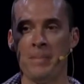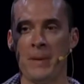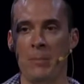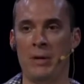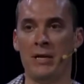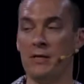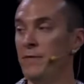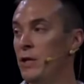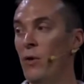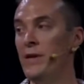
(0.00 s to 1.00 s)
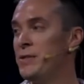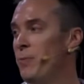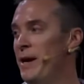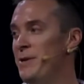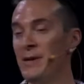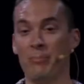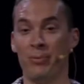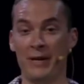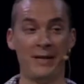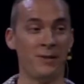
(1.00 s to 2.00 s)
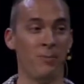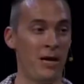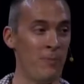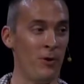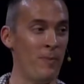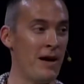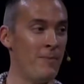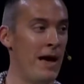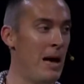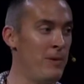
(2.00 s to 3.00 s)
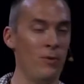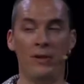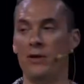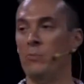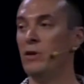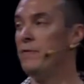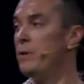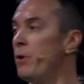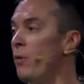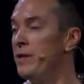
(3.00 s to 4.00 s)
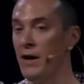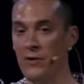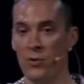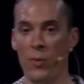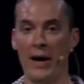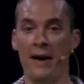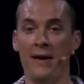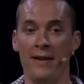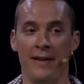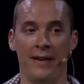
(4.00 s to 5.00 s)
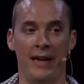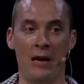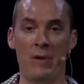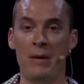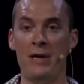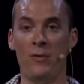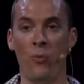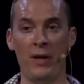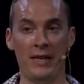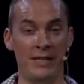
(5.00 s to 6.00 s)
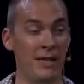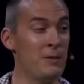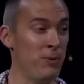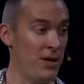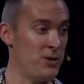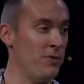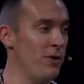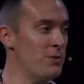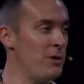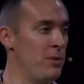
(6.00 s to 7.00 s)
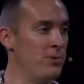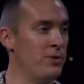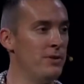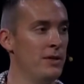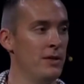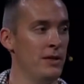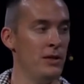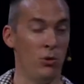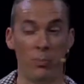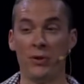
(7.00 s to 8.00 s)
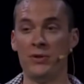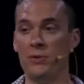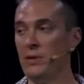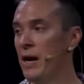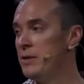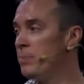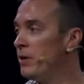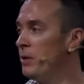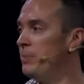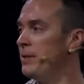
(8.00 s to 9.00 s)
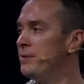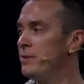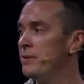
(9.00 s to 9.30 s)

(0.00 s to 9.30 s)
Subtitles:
Because if you go this way, you can please some people and make them happy with you. But if you go the other way and maybe win the displeasure of those people, you will pursue God's purpose.